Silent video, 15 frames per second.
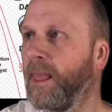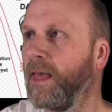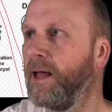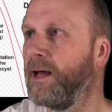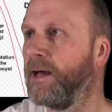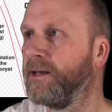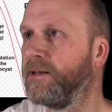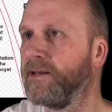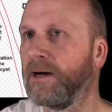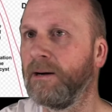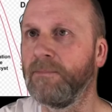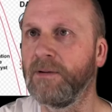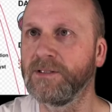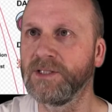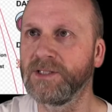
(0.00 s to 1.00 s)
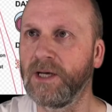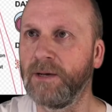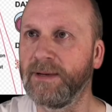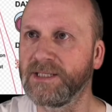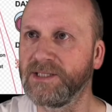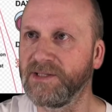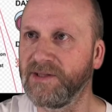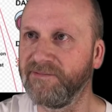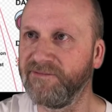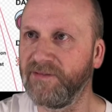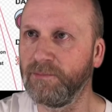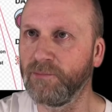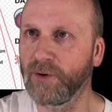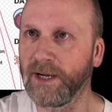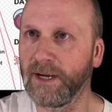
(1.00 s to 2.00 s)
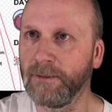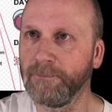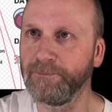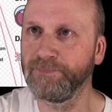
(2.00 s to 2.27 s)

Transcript: And I'll just go back to the fimbria